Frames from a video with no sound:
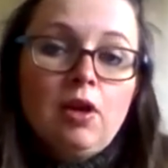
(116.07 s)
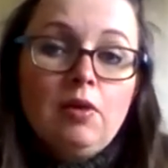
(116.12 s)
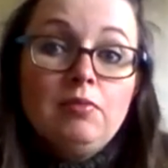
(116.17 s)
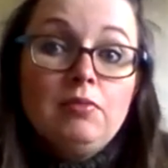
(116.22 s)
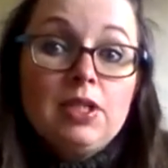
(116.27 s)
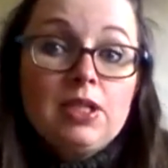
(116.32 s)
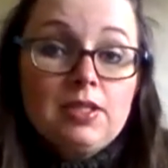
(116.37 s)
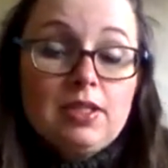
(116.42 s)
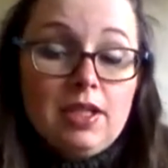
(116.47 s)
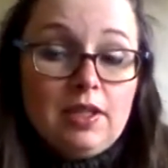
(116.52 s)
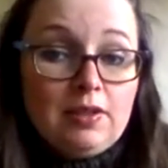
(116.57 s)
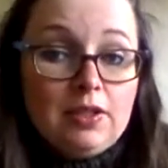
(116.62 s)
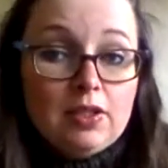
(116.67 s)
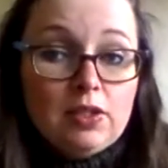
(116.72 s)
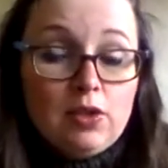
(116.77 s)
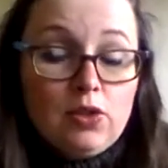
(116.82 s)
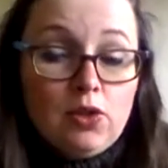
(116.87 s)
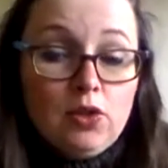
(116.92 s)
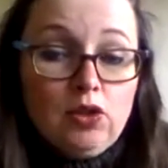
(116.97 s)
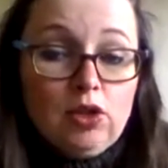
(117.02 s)
mysterious
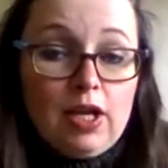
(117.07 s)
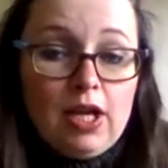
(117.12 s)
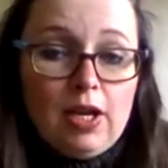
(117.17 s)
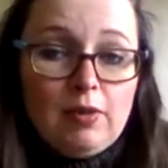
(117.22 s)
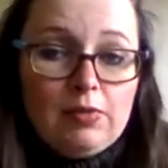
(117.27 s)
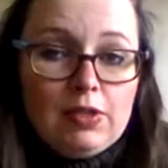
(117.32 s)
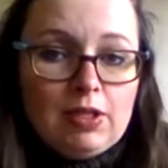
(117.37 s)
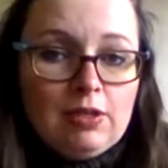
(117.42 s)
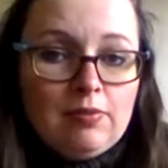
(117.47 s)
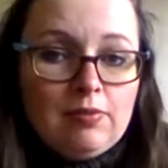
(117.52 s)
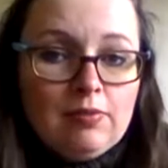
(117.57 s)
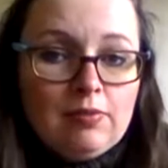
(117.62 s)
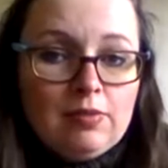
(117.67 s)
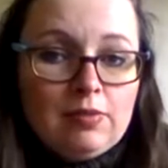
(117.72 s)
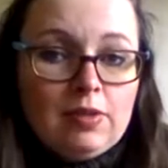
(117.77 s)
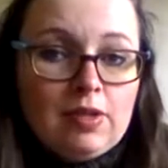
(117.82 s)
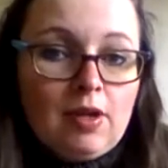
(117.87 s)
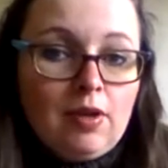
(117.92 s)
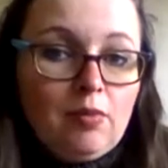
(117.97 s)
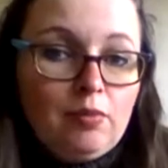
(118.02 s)
and unnamed
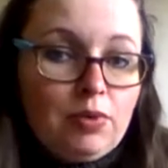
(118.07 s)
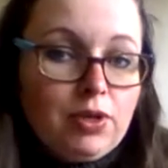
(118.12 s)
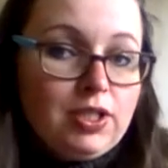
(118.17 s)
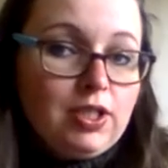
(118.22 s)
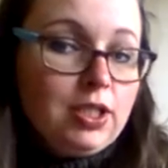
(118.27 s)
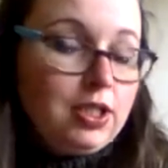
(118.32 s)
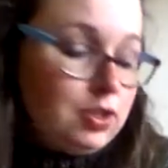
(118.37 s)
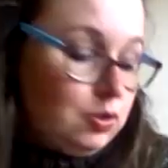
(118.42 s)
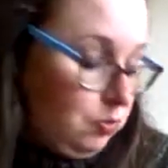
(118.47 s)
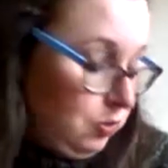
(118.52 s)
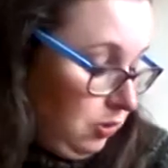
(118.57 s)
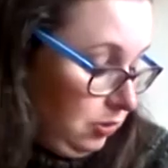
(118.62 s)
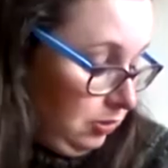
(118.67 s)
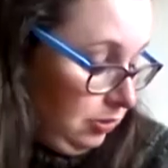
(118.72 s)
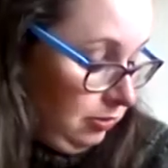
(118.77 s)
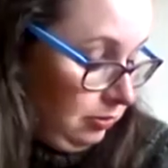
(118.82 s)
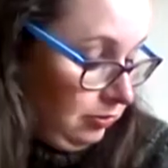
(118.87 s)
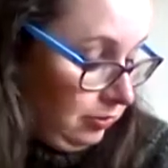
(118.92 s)
British wool,